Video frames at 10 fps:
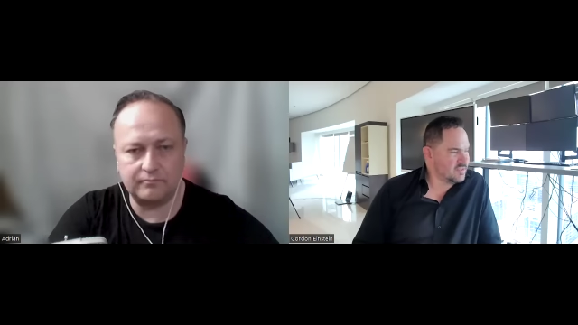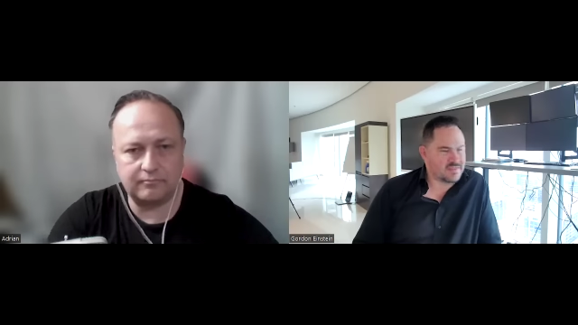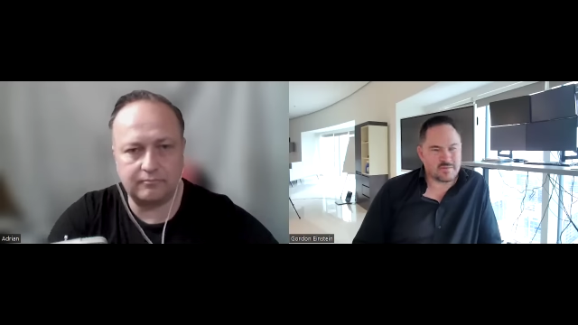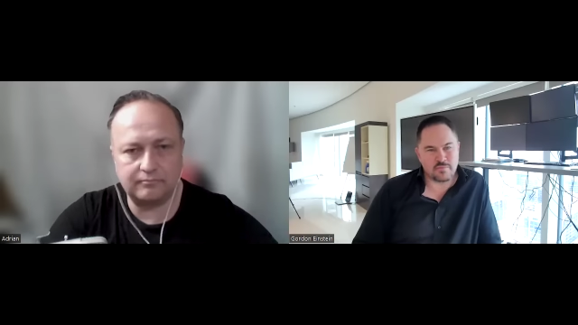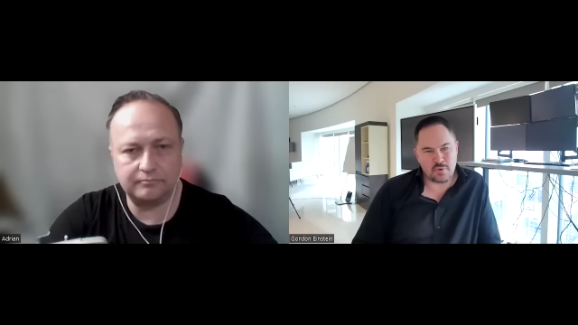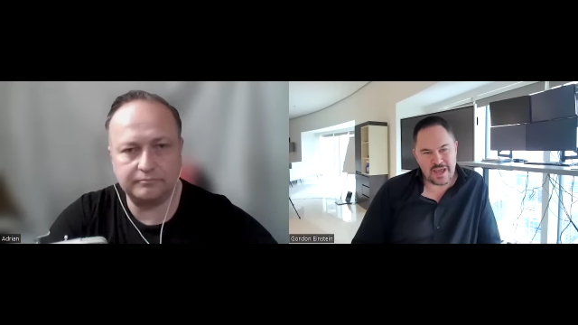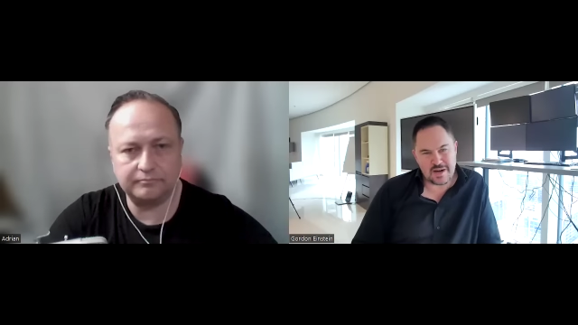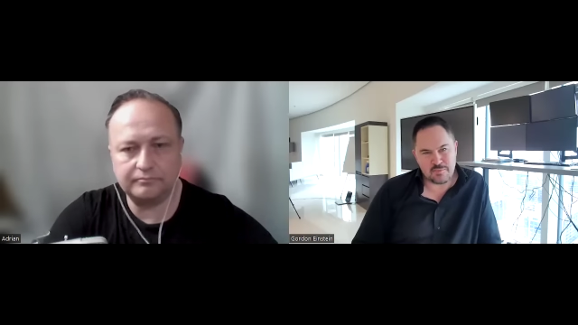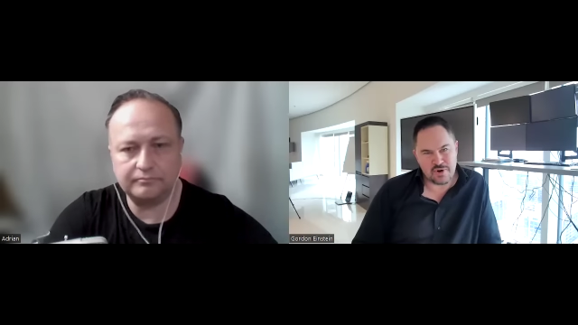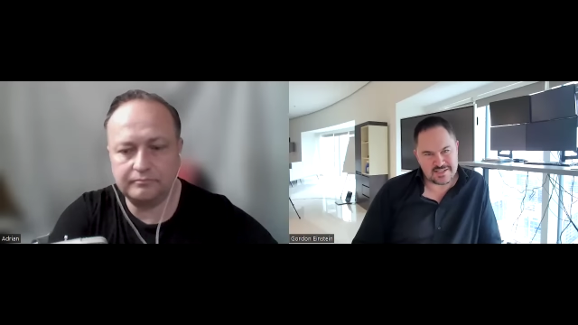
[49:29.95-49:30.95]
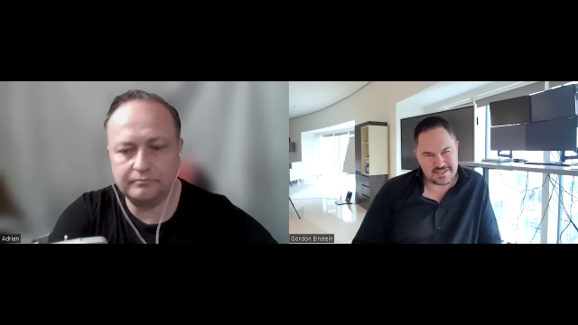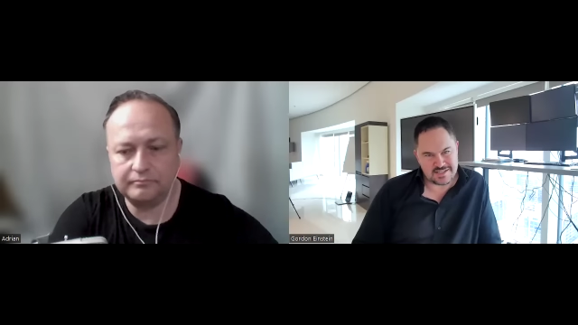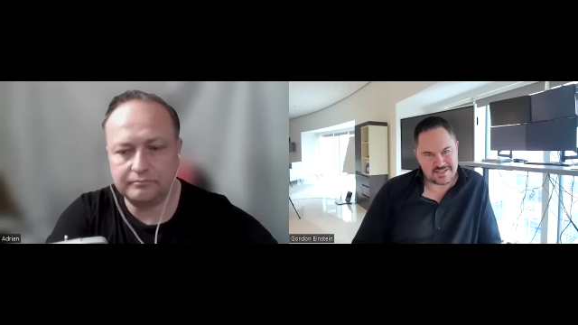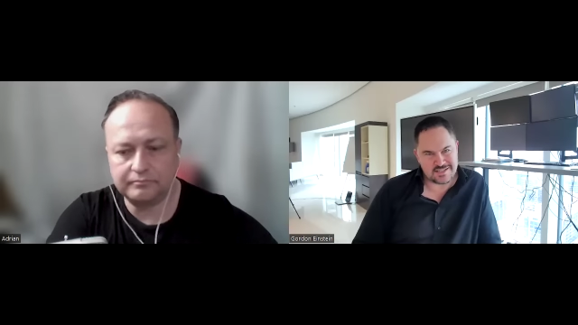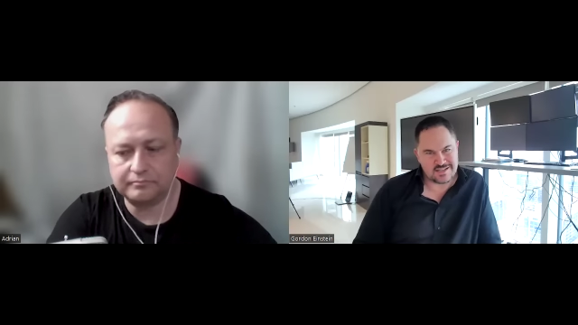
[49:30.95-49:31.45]
Speaker 1: of the brain
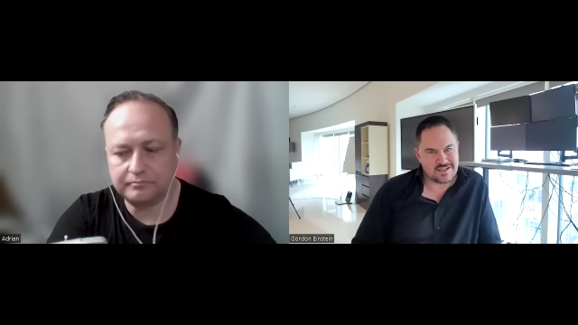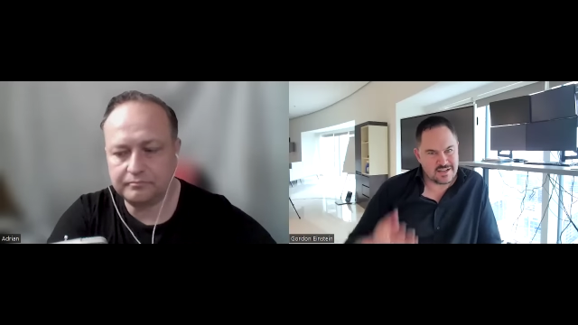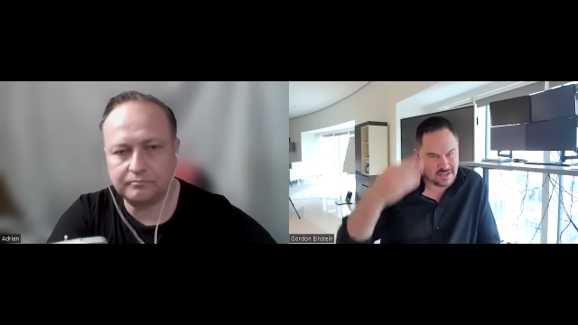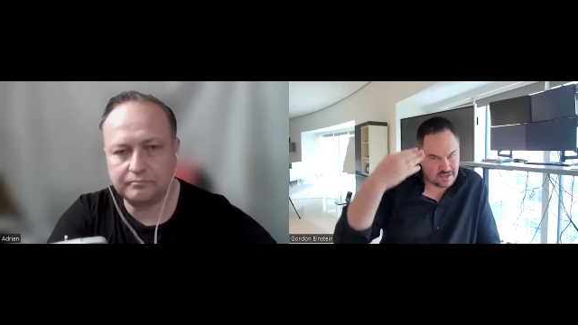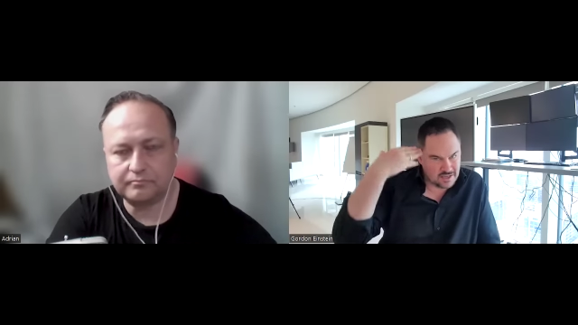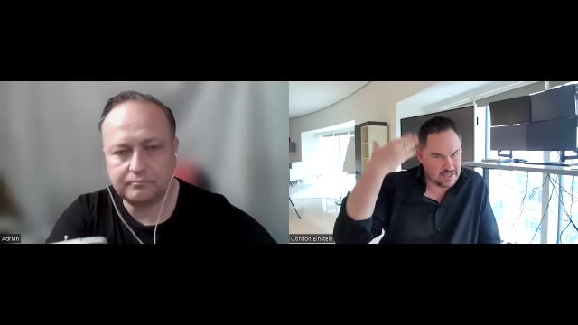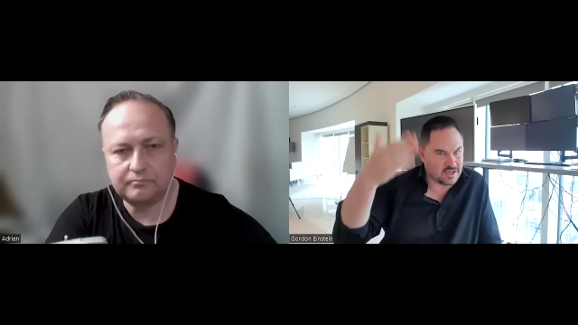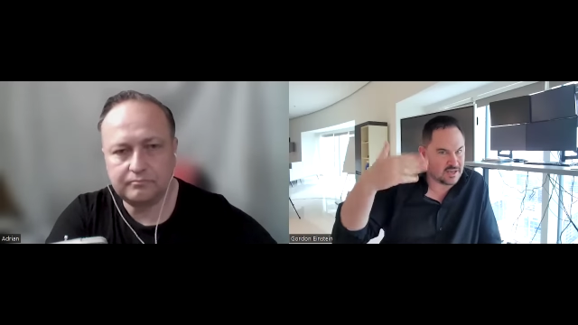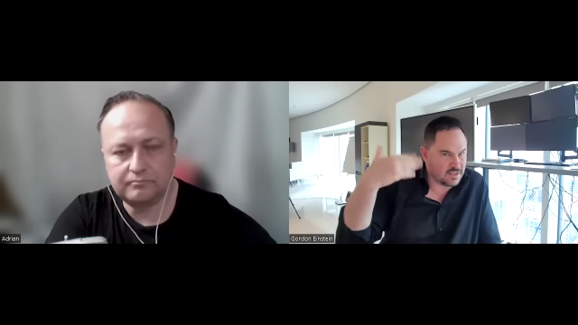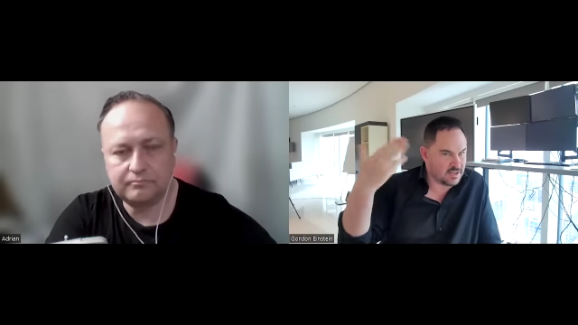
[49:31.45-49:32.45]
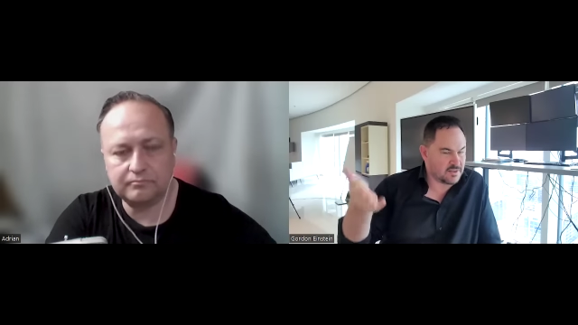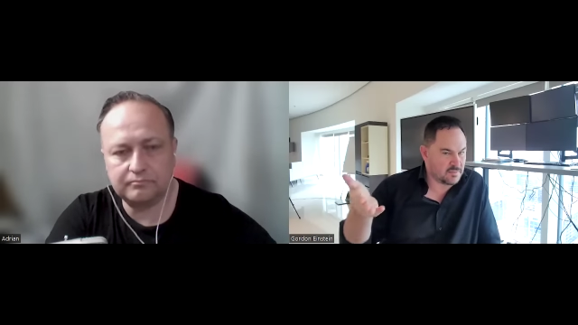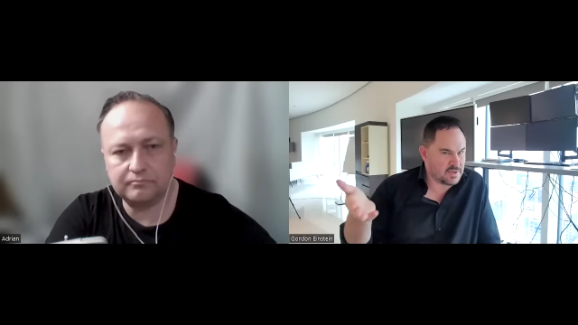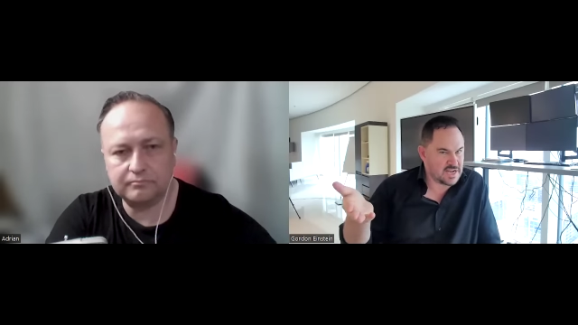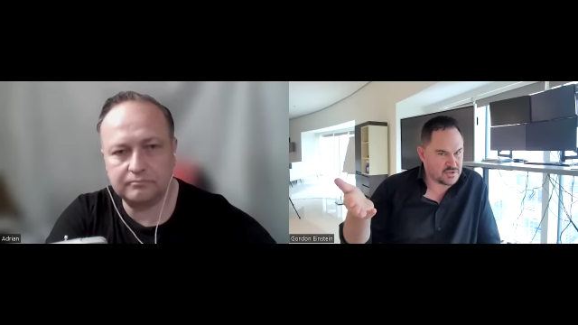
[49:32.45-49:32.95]
presence in the, the
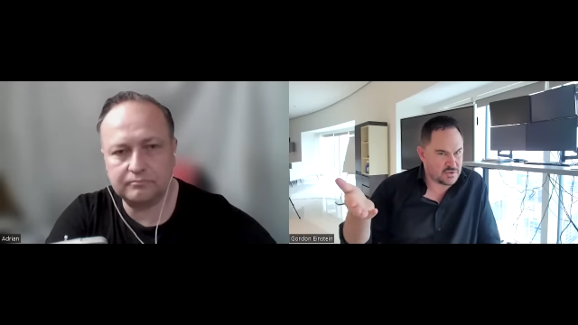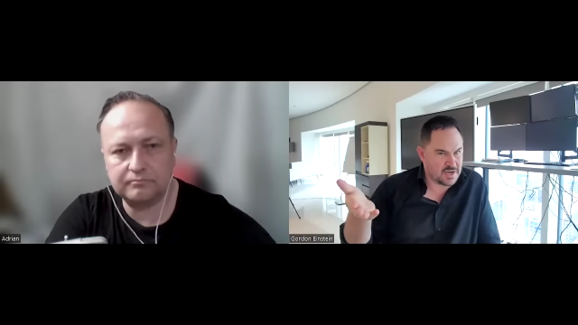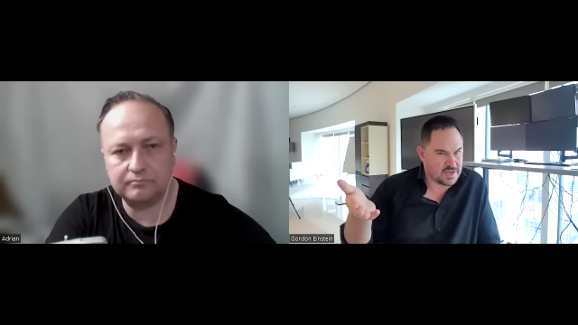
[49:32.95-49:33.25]
potential